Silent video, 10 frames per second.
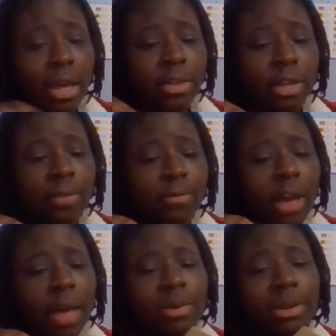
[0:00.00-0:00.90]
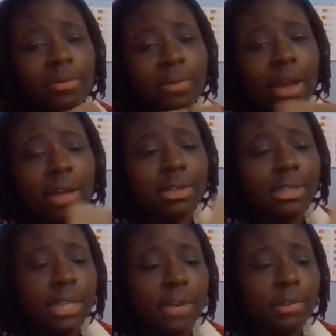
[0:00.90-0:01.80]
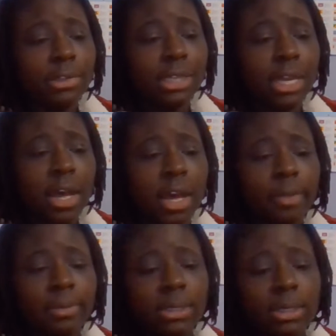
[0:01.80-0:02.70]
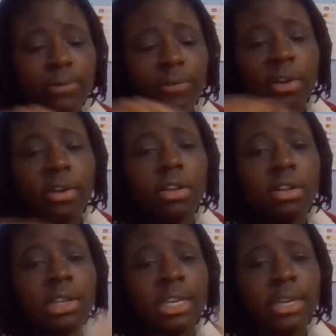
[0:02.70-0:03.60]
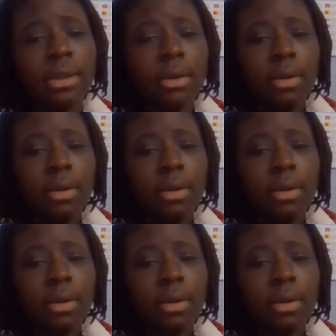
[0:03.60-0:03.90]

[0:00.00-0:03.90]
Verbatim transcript: and then wrap it around several times vertically.